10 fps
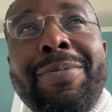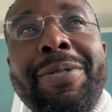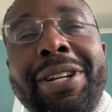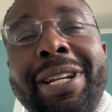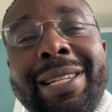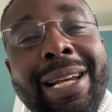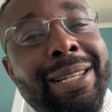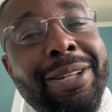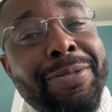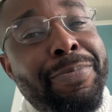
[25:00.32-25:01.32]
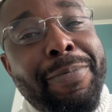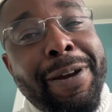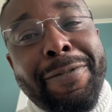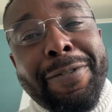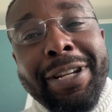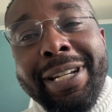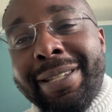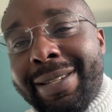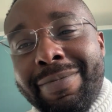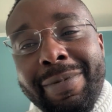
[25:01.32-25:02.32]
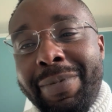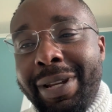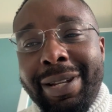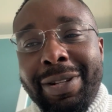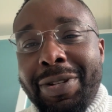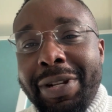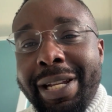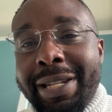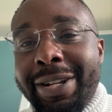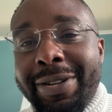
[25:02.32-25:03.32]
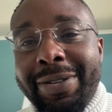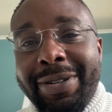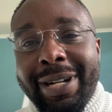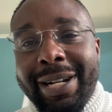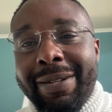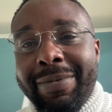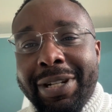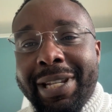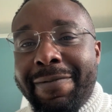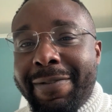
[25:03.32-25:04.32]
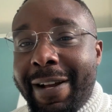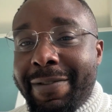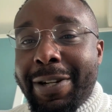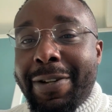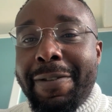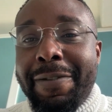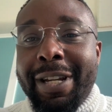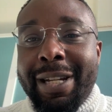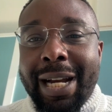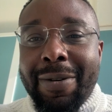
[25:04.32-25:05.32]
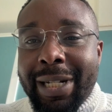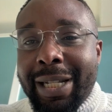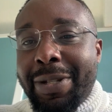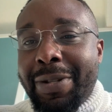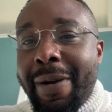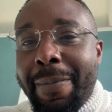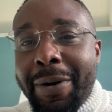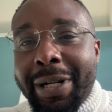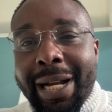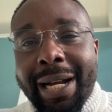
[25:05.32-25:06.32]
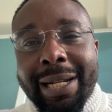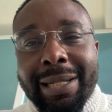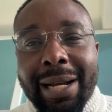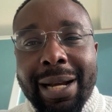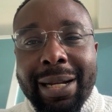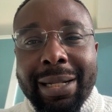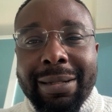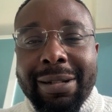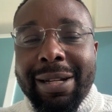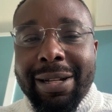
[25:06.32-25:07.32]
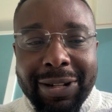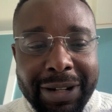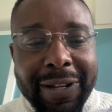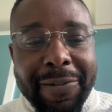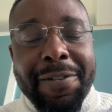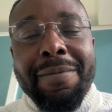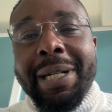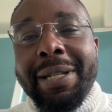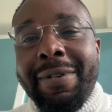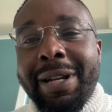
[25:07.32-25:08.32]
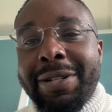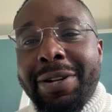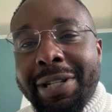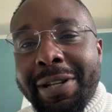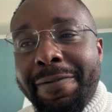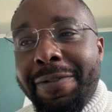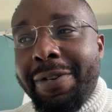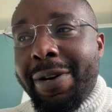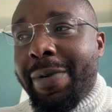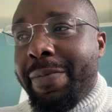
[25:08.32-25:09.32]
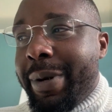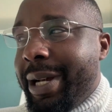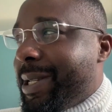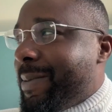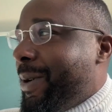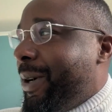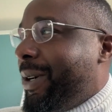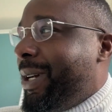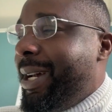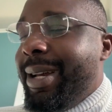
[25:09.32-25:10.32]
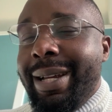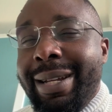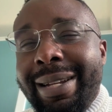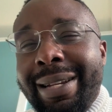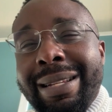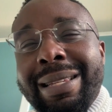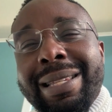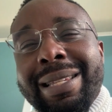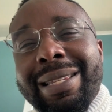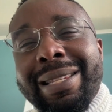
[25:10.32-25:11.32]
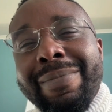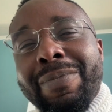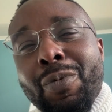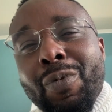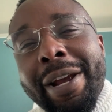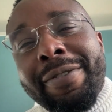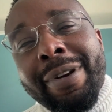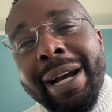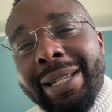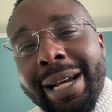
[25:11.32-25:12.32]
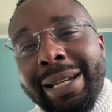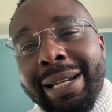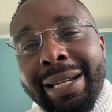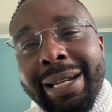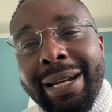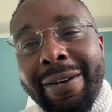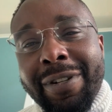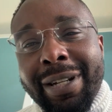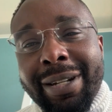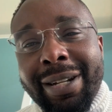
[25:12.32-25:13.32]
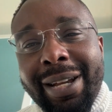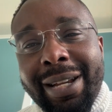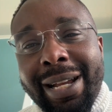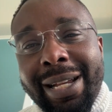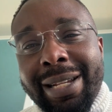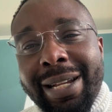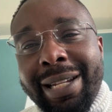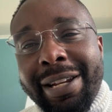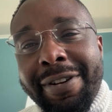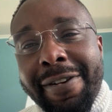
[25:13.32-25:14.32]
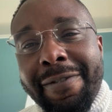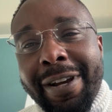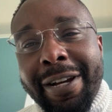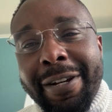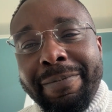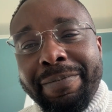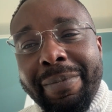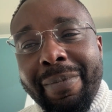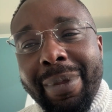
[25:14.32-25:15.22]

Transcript: to be honest, I said to prepare for this maybe 2 years ago. Just after COVID, I wanted to do a podcast. I got a few materials, got a few equipment, but it didn't seem quite right. I didn't have the there's a degree of